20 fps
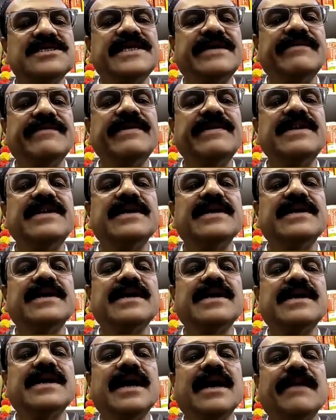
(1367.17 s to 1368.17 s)
7.
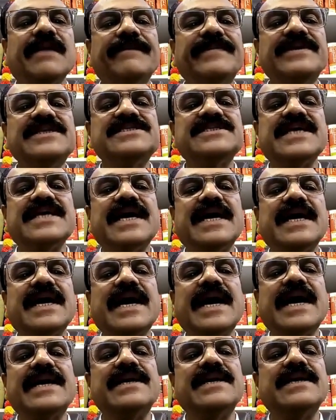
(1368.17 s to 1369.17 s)
Appeals
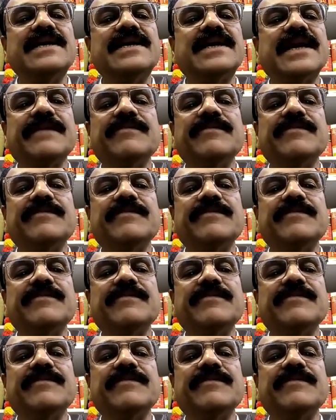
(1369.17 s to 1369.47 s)
and